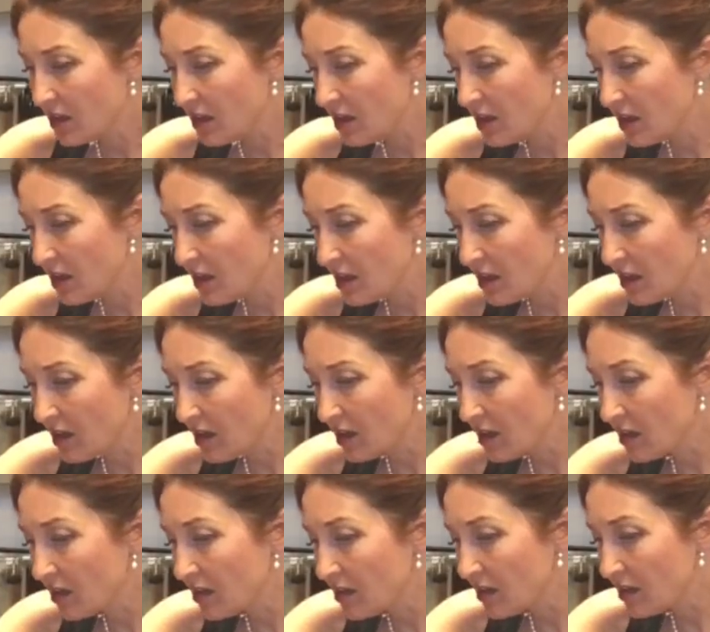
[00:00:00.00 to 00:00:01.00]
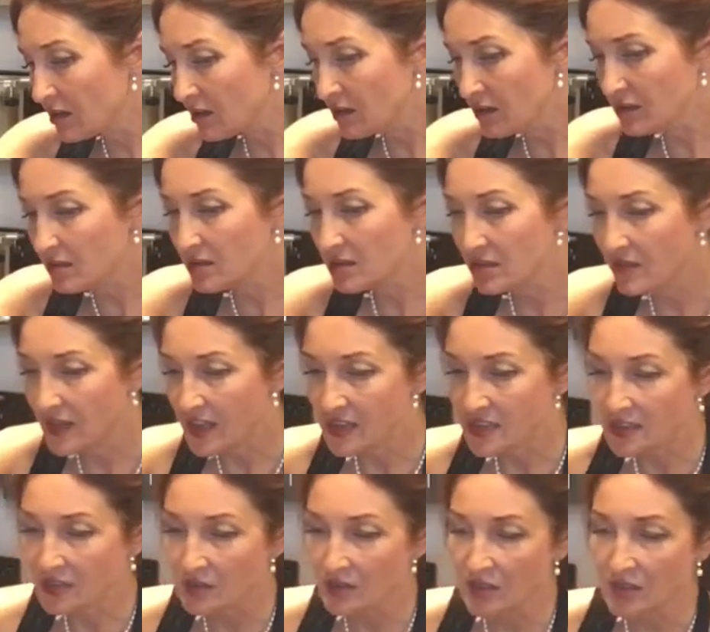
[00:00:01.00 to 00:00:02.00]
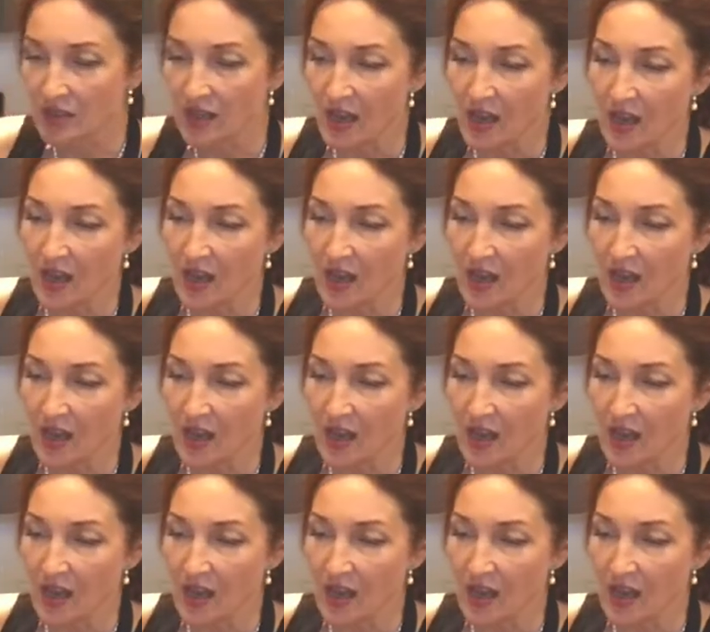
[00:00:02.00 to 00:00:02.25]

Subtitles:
and that's good.